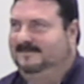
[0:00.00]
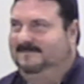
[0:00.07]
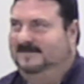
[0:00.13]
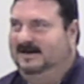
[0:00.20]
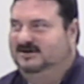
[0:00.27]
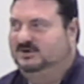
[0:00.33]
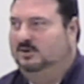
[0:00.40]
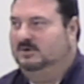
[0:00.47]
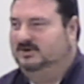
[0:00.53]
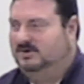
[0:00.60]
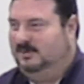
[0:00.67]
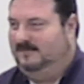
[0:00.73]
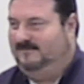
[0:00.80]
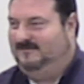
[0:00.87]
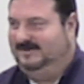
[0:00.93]
a
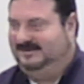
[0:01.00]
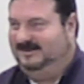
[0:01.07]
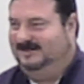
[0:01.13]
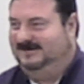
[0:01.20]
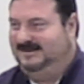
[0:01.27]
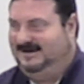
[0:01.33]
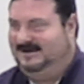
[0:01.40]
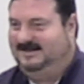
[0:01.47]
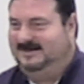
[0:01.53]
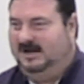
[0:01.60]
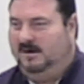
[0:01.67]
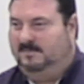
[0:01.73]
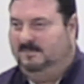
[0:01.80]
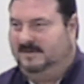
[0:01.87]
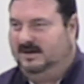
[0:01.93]
short-term facility to
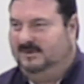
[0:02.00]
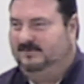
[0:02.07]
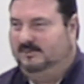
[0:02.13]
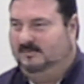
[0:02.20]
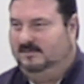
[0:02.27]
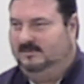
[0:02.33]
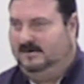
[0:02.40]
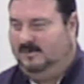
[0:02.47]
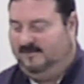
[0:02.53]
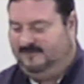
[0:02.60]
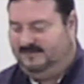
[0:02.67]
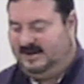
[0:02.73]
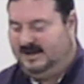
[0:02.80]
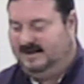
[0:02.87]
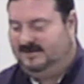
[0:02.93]
help them get through and over
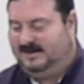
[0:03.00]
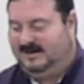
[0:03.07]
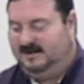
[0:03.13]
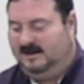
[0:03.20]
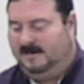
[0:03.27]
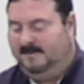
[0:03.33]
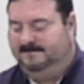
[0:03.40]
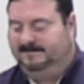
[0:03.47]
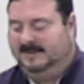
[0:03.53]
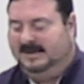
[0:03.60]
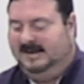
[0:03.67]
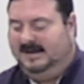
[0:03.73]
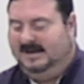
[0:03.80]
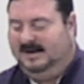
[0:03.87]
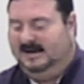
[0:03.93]
that hump.
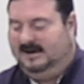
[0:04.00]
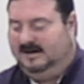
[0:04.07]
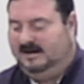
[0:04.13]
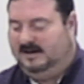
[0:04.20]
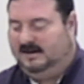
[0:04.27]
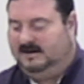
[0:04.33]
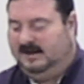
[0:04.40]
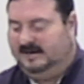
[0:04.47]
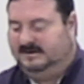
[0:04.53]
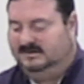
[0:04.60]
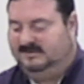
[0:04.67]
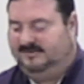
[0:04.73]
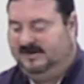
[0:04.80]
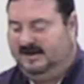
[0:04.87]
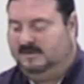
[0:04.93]
I'd like to
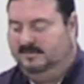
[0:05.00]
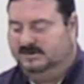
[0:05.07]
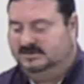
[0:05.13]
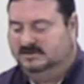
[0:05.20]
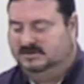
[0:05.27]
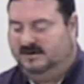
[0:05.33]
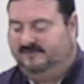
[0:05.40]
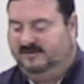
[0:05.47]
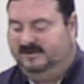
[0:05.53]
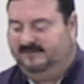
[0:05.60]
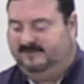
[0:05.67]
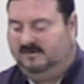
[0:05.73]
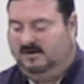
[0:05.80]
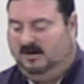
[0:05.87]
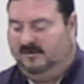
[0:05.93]
thank Commissioner Jeffries
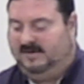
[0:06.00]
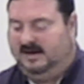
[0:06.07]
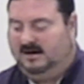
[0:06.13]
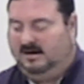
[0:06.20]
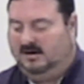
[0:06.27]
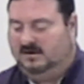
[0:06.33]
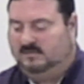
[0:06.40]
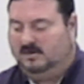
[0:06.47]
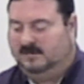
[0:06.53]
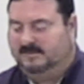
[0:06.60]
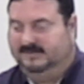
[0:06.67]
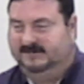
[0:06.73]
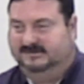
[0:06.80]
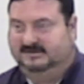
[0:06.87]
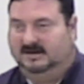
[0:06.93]
for all that hard work,
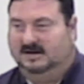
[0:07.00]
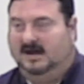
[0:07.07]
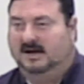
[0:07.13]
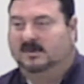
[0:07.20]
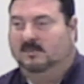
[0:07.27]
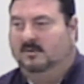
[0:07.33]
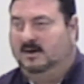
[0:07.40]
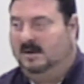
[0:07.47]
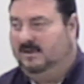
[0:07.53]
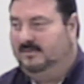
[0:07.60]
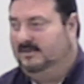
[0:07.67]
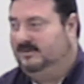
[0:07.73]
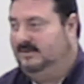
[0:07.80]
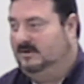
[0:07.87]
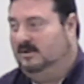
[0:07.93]
because there's a lot going on there that